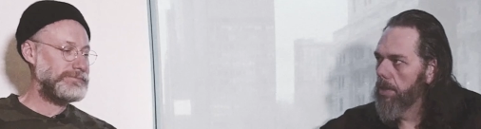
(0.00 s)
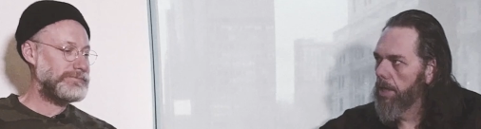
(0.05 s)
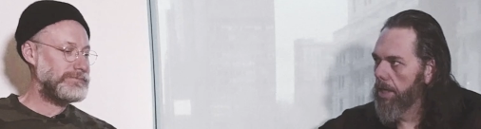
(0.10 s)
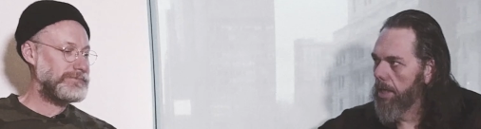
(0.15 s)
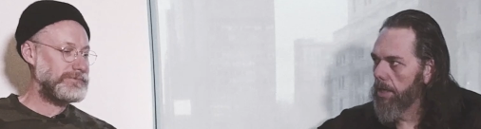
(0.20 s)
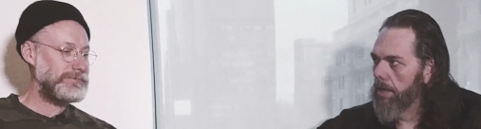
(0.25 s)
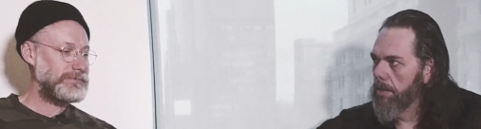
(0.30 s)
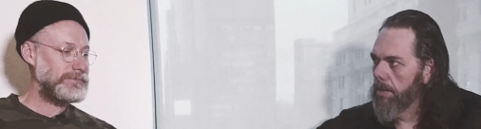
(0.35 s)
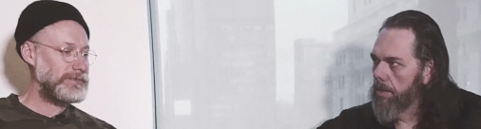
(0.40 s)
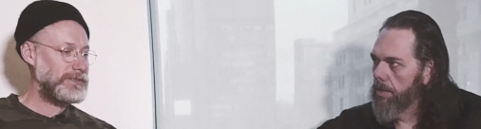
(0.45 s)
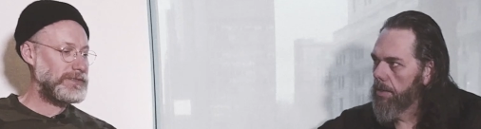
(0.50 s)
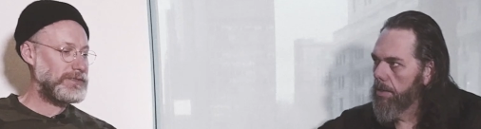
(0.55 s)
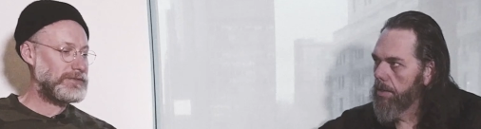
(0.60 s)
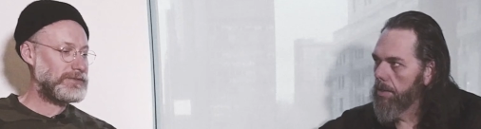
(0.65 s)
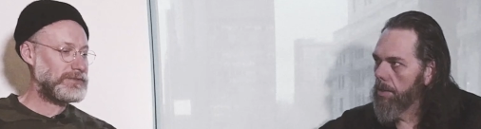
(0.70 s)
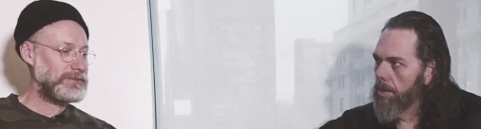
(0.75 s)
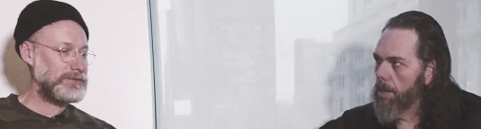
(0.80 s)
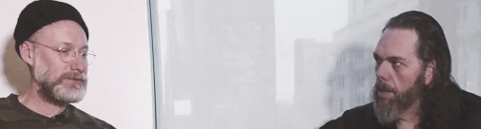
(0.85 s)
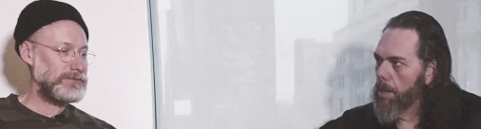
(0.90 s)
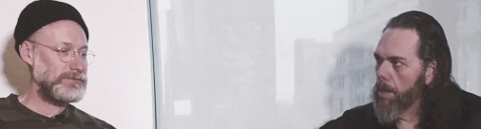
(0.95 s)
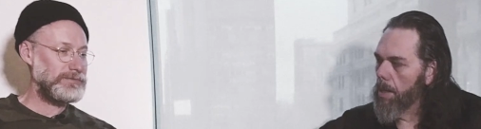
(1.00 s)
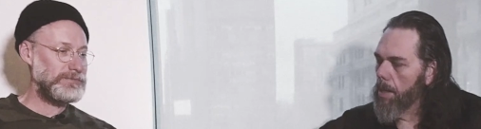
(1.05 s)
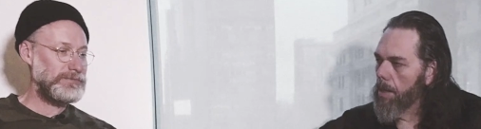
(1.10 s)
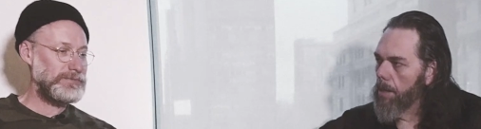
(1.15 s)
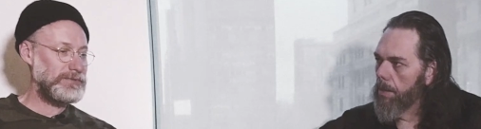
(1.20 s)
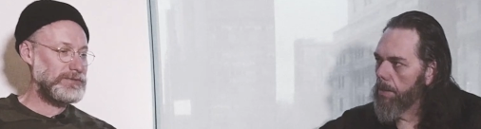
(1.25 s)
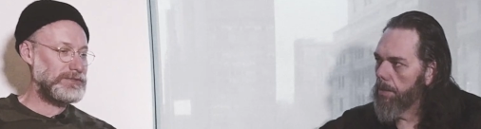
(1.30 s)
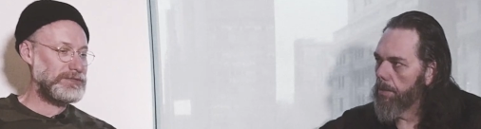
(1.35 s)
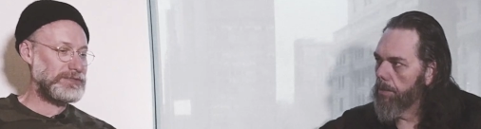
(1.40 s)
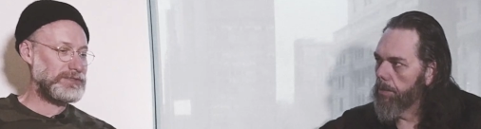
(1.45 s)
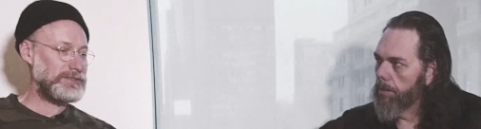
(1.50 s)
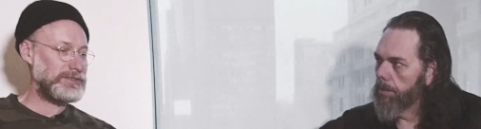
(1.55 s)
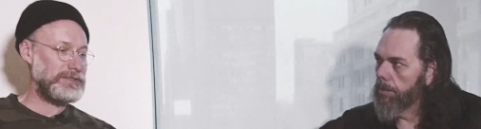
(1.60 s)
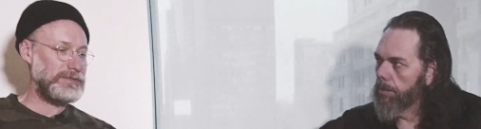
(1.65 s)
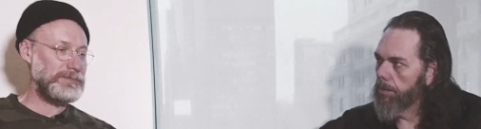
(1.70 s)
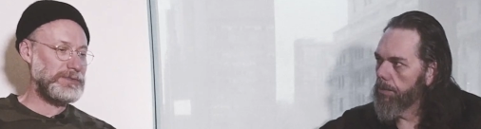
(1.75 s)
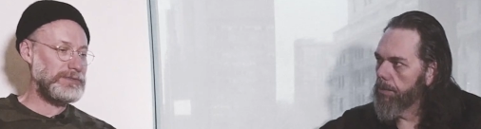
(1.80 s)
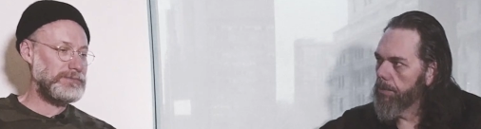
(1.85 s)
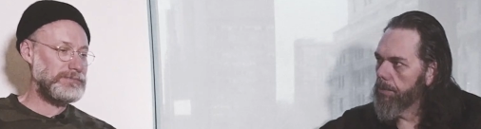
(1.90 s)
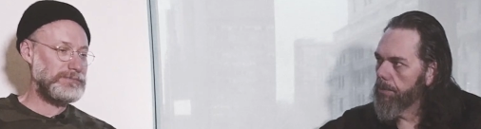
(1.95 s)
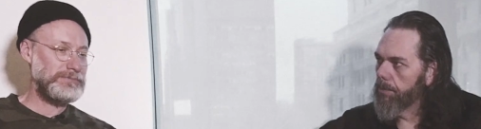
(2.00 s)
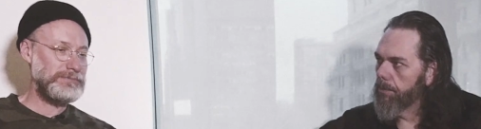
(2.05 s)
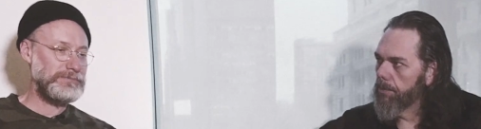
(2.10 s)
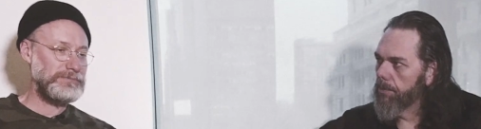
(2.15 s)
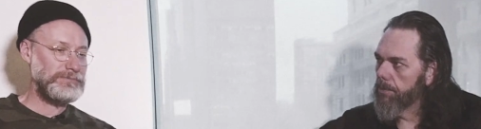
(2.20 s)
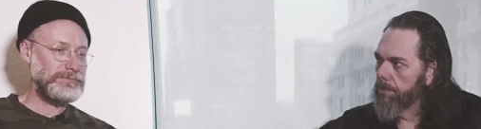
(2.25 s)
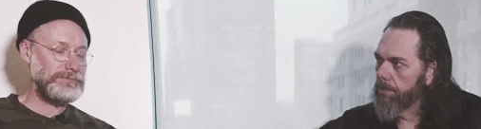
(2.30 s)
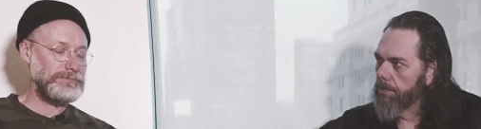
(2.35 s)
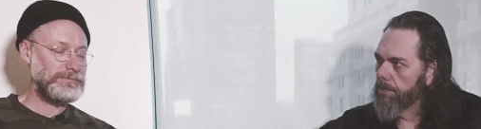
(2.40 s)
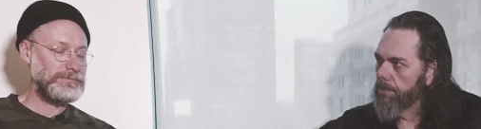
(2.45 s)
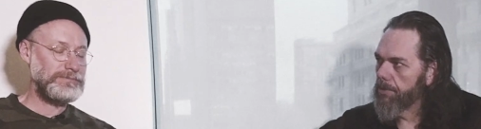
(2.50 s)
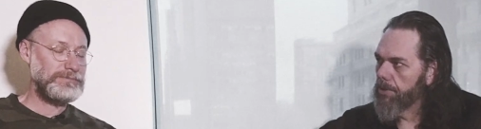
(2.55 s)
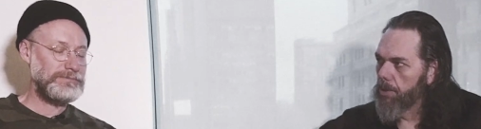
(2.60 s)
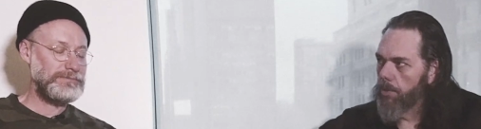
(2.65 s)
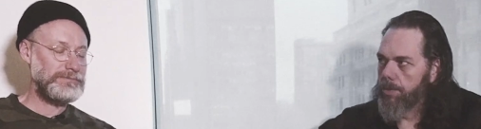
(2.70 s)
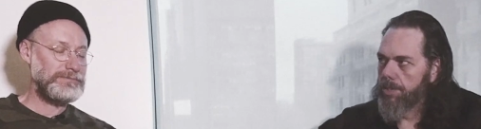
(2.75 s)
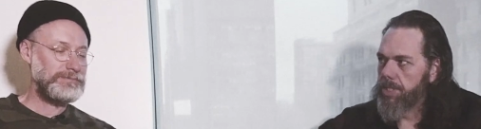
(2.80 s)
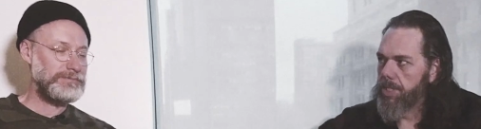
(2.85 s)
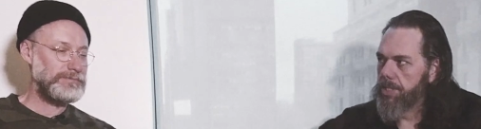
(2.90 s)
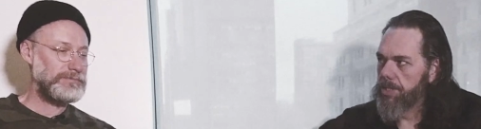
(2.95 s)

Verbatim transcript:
Speaker 1: Yeah. Yeah. So we just, I mean. So it's